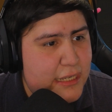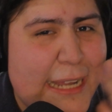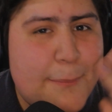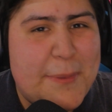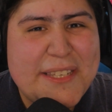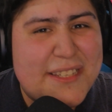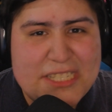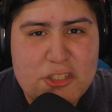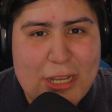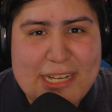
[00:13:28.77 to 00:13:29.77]
What kind of
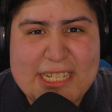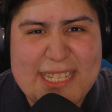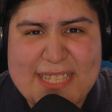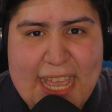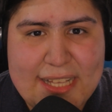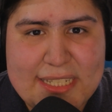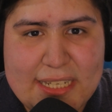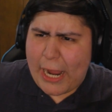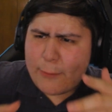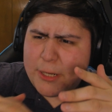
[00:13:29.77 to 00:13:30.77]
business strategy is that?
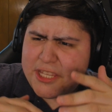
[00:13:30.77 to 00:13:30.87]
Why